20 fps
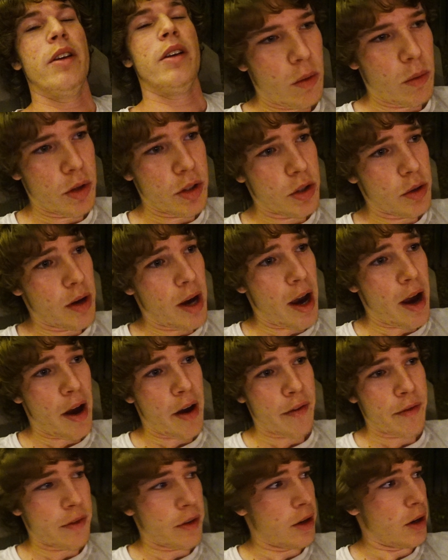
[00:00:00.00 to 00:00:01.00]
Once you
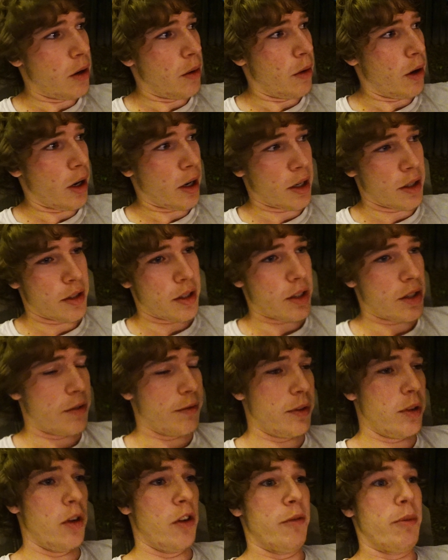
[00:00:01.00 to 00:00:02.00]
have, you know, a
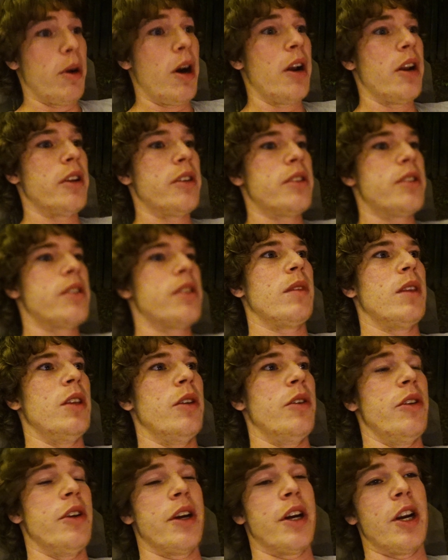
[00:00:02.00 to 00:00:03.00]
consistent flow of products, you
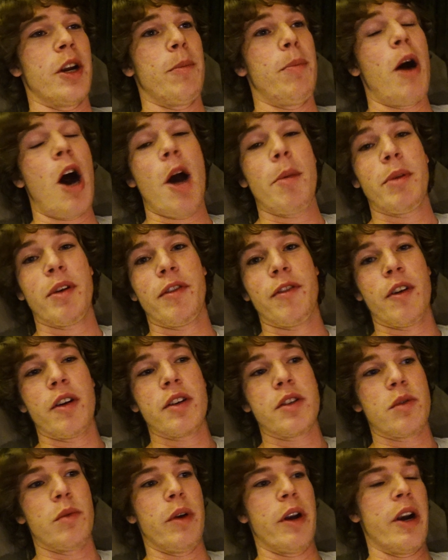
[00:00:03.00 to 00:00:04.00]
know, you're going to pop your
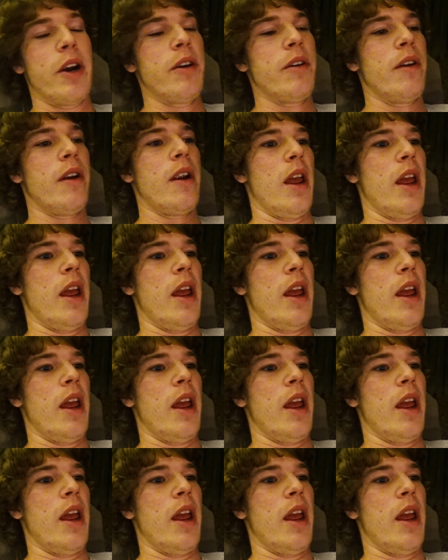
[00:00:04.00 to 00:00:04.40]
first winner.